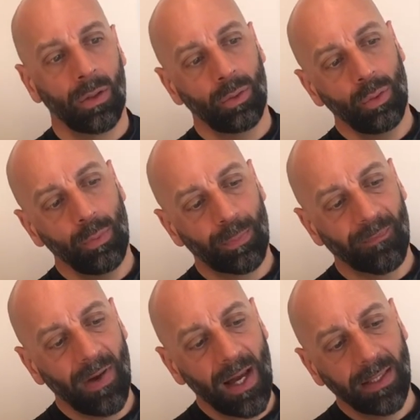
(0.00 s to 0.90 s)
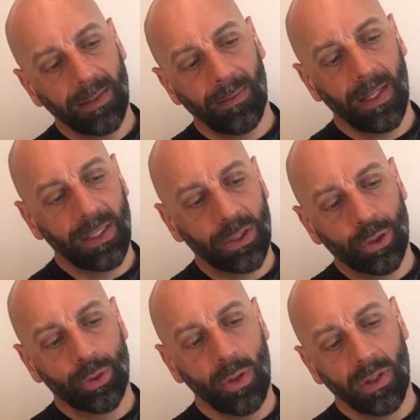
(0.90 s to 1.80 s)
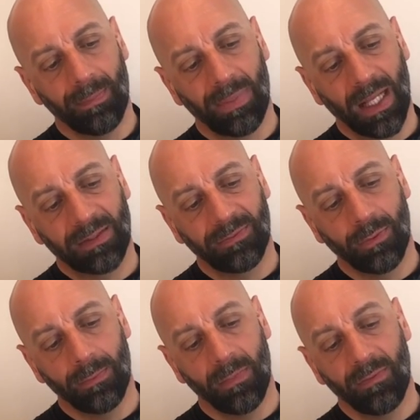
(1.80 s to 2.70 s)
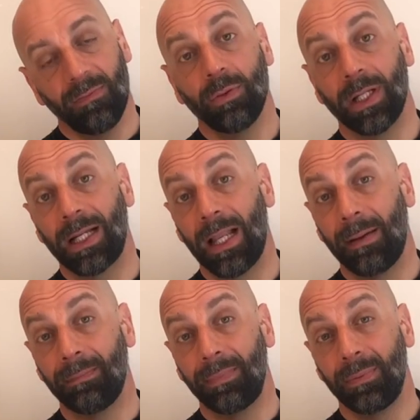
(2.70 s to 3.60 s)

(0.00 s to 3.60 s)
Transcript: to provide a stronger platform for the clamp